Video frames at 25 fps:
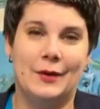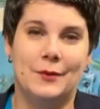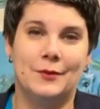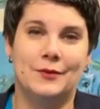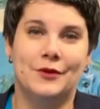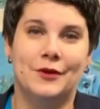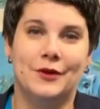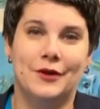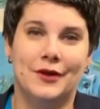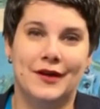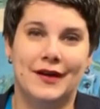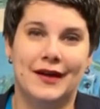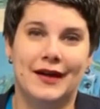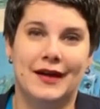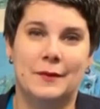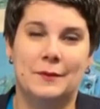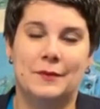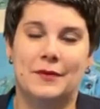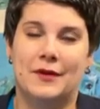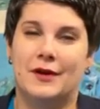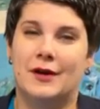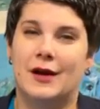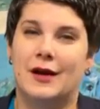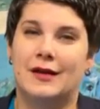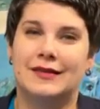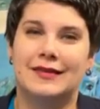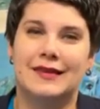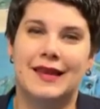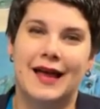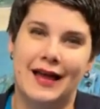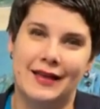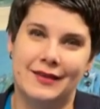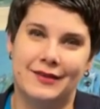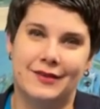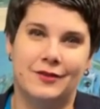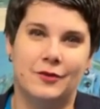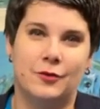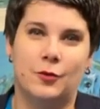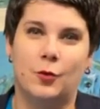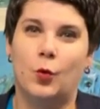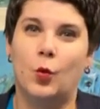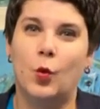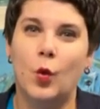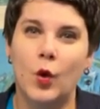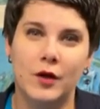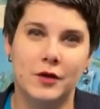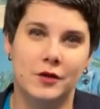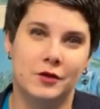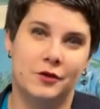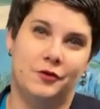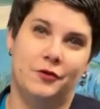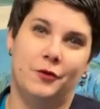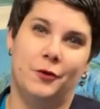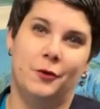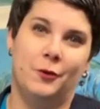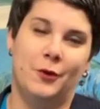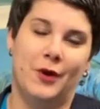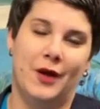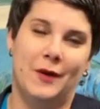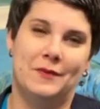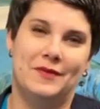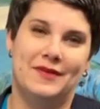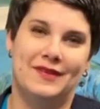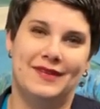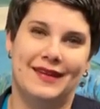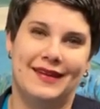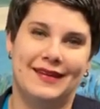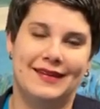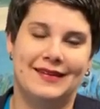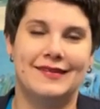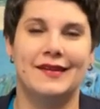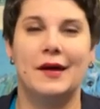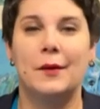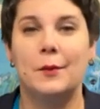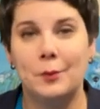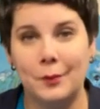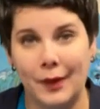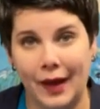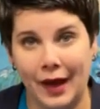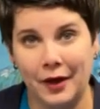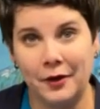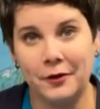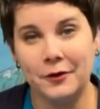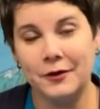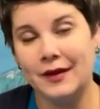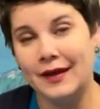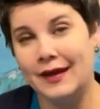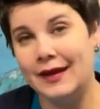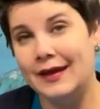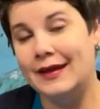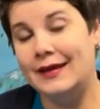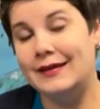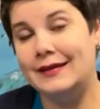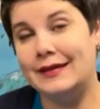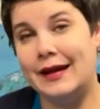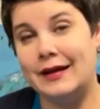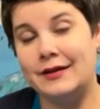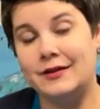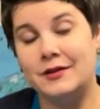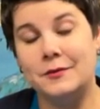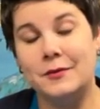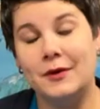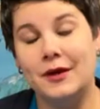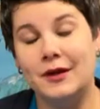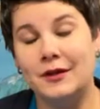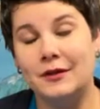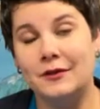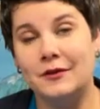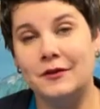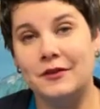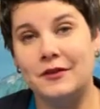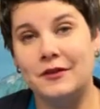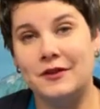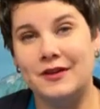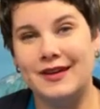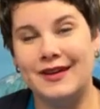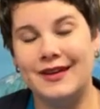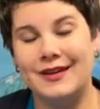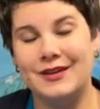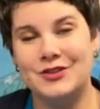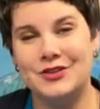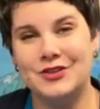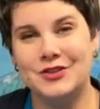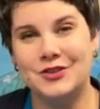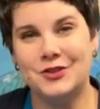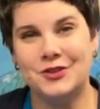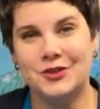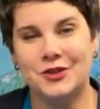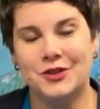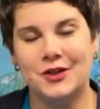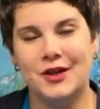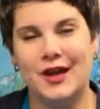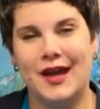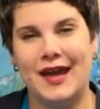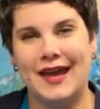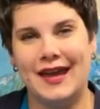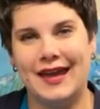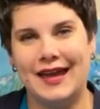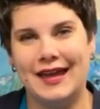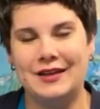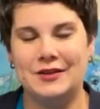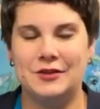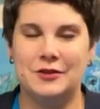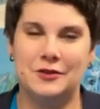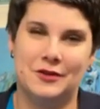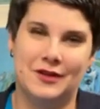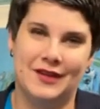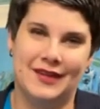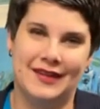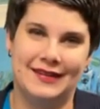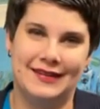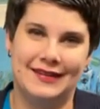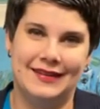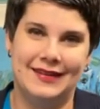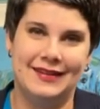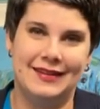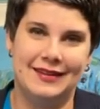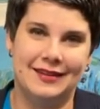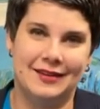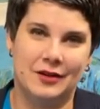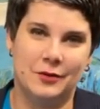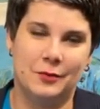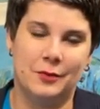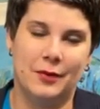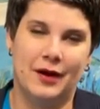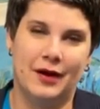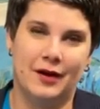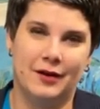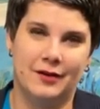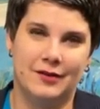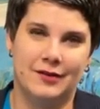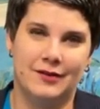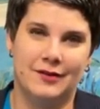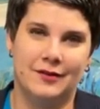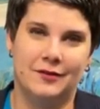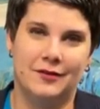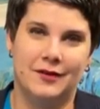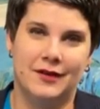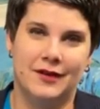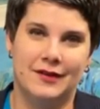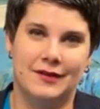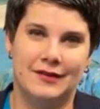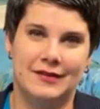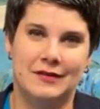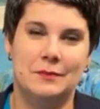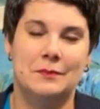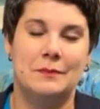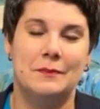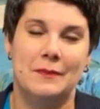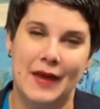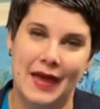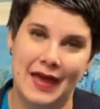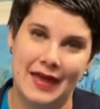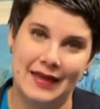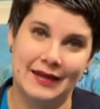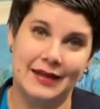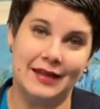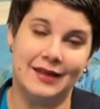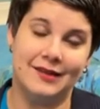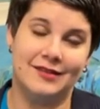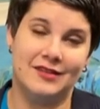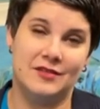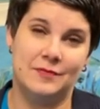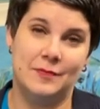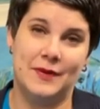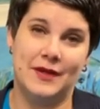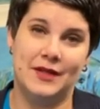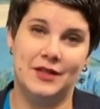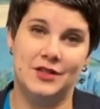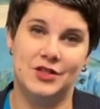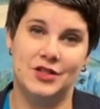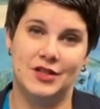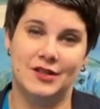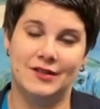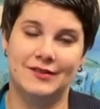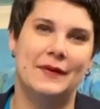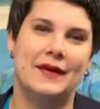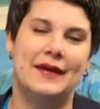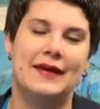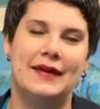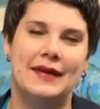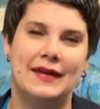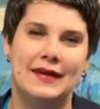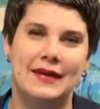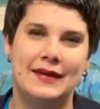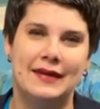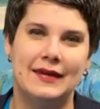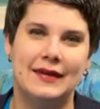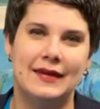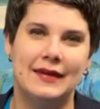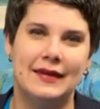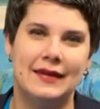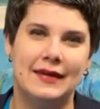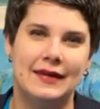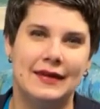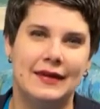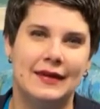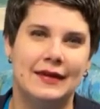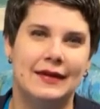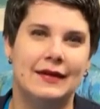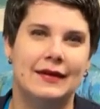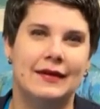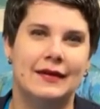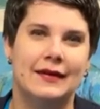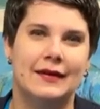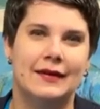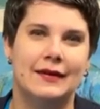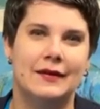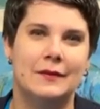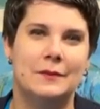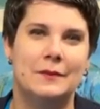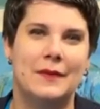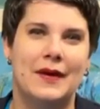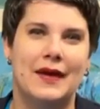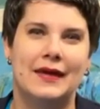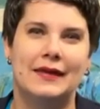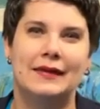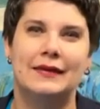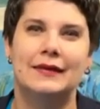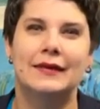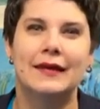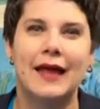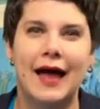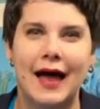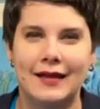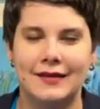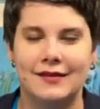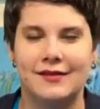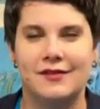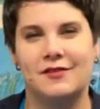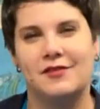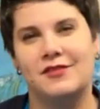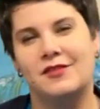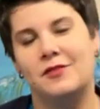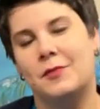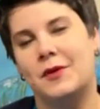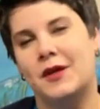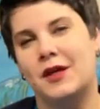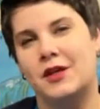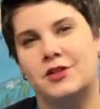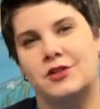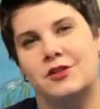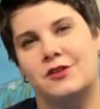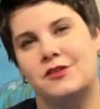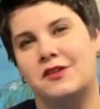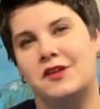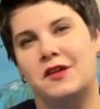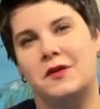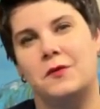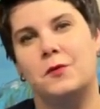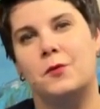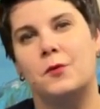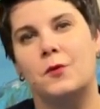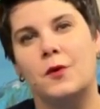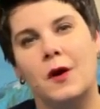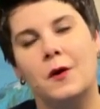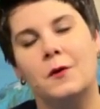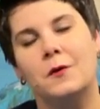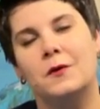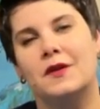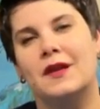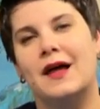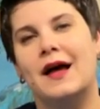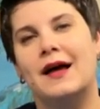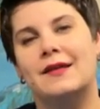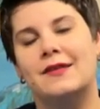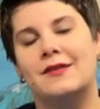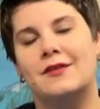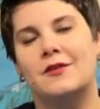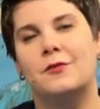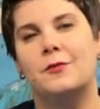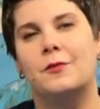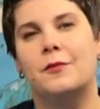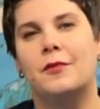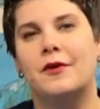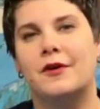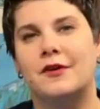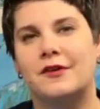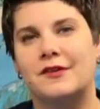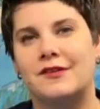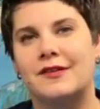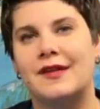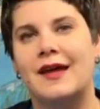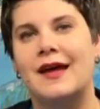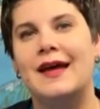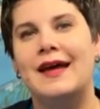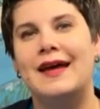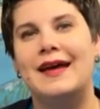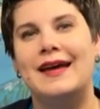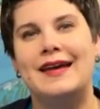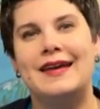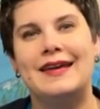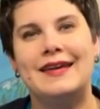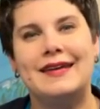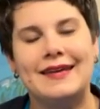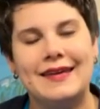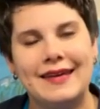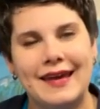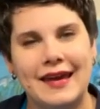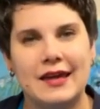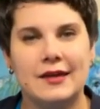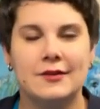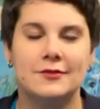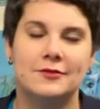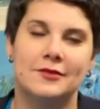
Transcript: look up. There are lots of wonderful websites about Dr. Martin Luther King Jr., and you can hear parts of his many speeches. He made lots of speeches, he wrote lots of books, he gave